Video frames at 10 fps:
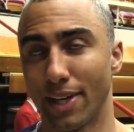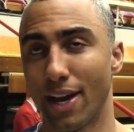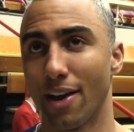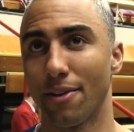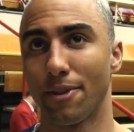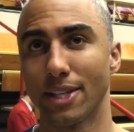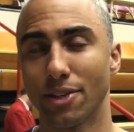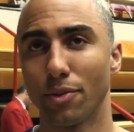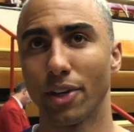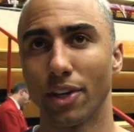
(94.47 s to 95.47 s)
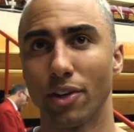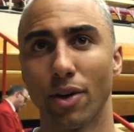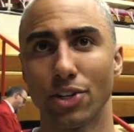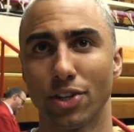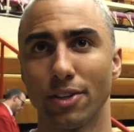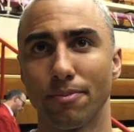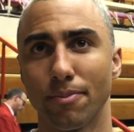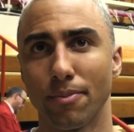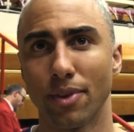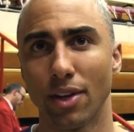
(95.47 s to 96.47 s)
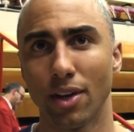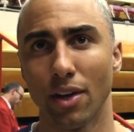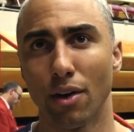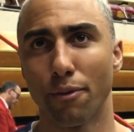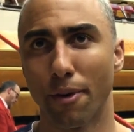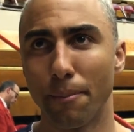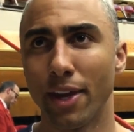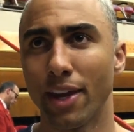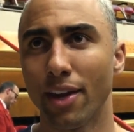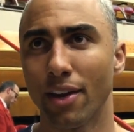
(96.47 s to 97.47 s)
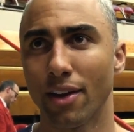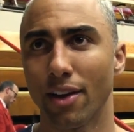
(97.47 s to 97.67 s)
Yeah, that's a really good question. For me,